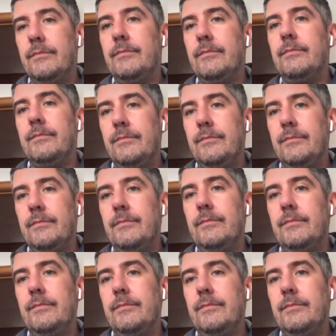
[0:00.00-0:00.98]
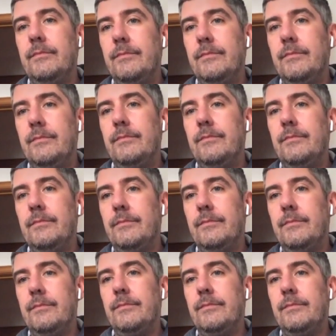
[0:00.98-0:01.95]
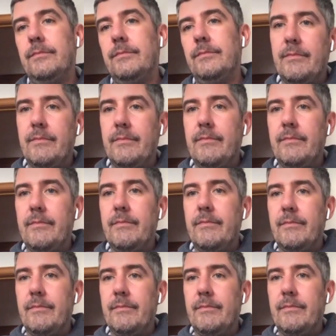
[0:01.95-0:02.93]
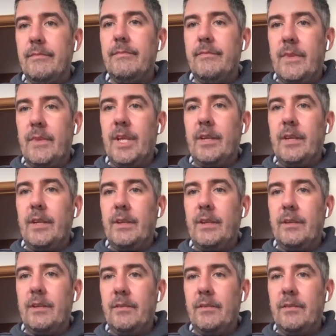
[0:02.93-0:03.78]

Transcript: to keep everyone updated. So thanks very much, Chris.